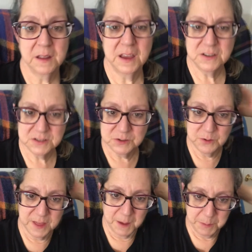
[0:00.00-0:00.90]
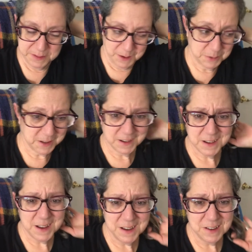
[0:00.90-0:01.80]
I used to do that, but that was like
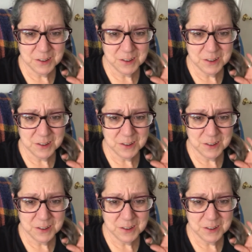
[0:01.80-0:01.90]
10 years